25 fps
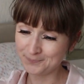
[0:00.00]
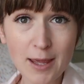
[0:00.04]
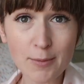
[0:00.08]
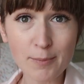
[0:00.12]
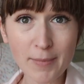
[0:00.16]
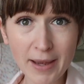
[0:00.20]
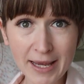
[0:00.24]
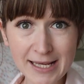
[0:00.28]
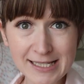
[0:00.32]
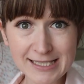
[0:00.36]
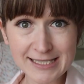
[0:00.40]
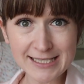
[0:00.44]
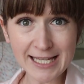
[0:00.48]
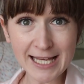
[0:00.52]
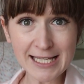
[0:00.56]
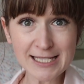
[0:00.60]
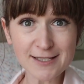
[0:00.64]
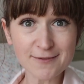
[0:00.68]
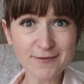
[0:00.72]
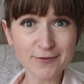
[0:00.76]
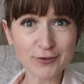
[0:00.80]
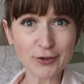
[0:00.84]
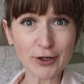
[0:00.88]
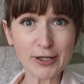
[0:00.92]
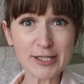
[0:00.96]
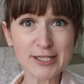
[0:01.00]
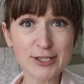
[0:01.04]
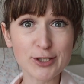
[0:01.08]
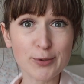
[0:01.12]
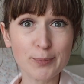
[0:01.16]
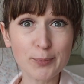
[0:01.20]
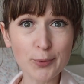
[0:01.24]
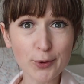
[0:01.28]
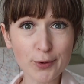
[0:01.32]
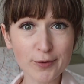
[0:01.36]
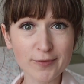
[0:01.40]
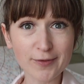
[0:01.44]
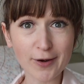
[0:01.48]
It makes sense for us to
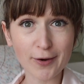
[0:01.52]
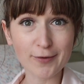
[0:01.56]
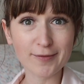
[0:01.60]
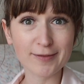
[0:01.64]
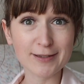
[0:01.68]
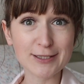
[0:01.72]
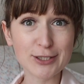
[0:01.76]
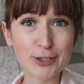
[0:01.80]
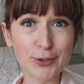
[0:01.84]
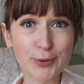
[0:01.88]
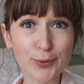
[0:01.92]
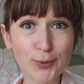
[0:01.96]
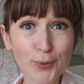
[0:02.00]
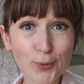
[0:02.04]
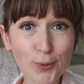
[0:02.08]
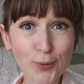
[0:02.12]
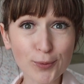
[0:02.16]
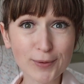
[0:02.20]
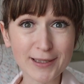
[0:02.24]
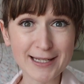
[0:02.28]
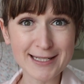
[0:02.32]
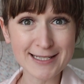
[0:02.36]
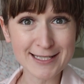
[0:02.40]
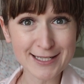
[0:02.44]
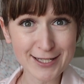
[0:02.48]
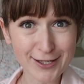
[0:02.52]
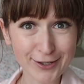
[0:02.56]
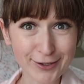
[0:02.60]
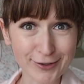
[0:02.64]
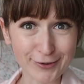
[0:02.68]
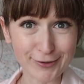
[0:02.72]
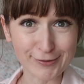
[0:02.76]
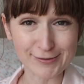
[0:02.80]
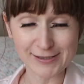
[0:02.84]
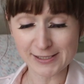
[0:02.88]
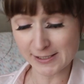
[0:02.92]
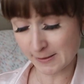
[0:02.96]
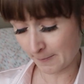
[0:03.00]
move over to
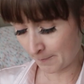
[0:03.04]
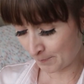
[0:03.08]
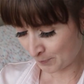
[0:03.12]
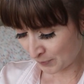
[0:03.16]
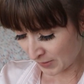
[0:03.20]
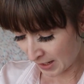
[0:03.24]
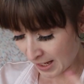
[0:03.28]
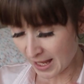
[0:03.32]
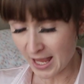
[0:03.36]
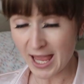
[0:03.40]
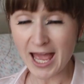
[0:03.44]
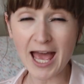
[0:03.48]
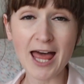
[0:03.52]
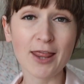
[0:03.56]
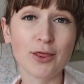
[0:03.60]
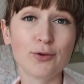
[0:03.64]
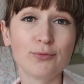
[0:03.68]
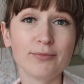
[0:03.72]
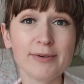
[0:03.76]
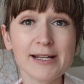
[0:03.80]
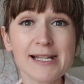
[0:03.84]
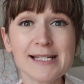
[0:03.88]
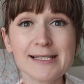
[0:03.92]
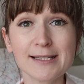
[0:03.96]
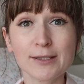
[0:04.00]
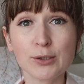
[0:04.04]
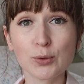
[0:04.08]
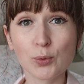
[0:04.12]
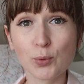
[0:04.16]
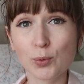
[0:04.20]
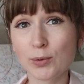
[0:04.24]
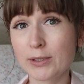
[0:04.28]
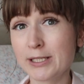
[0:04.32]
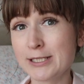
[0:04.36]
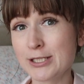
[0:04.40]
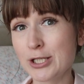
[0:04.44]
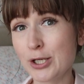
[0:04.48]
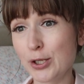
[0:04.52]
all-in-twos. And the reason
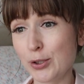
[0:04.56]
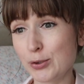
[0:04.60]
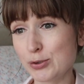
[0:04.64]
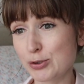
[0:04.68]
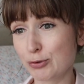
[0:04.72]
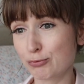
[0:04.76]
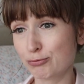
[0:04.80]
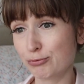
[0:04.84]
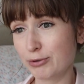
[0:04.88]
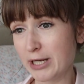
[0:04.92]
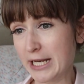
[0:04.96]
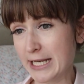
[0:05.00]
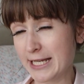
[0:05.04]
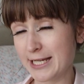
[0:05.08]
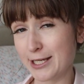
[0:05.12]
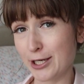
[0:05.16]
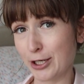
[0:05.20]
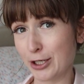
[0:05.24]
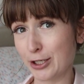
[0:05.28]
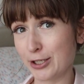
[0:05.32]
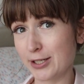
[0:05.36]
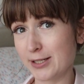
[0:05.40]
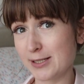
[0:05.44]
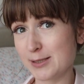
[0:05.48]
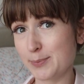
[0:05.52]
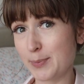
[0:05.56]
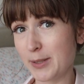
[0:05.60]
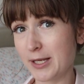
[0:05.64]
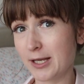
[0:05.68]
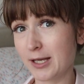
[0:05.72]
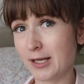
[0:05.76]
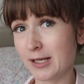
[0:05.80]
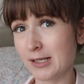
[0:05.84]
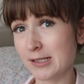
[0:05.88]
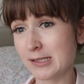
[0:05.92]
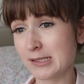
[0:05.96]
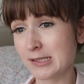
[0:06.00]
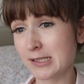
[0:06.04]
all-in-twos are really good is
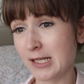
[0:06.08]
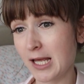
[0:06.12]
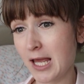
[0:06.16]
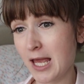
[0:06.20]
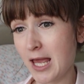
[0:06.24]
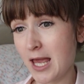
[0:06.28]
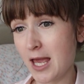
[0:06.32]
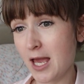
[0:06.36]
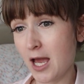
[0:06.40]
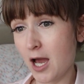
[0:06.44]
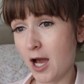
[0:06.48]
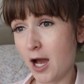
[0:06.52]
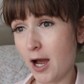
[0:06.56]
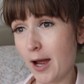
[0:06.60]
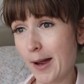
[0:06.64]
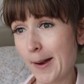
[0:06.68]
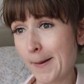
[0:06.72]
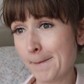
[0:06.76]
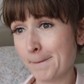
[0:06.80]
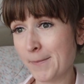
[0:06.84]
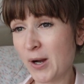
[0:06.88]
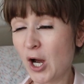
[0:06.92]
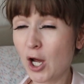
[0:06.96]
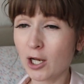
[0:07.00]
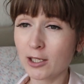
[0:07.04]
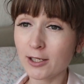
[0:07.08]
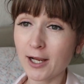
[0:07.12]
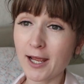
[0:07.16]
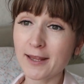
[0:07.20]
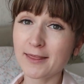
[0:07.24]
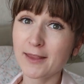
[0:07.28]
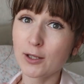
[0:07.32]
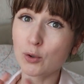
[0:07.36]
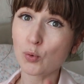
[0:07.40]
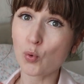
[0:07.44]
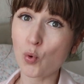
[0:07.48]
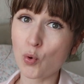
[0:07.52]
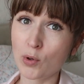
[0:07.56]
because unlike
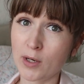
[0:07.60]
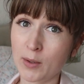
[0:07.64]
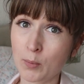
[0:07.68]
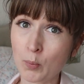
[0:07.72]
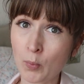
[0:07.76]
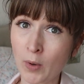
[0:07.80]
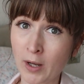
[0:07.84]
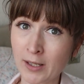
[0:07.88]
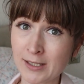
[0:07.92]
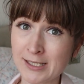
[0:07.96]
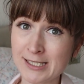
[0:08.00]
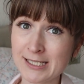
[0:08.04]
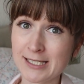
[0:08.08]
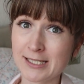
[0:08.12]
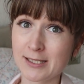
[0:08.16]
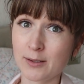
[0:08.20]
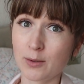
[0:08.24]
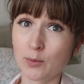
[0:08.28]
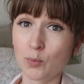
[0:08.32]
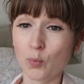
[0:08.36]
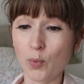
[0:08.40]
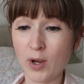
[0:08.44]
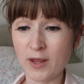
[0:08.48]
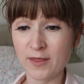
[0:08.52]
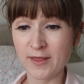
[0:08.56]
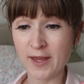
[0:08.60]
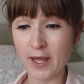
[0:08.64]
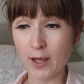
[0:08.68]
the all-in-ones, when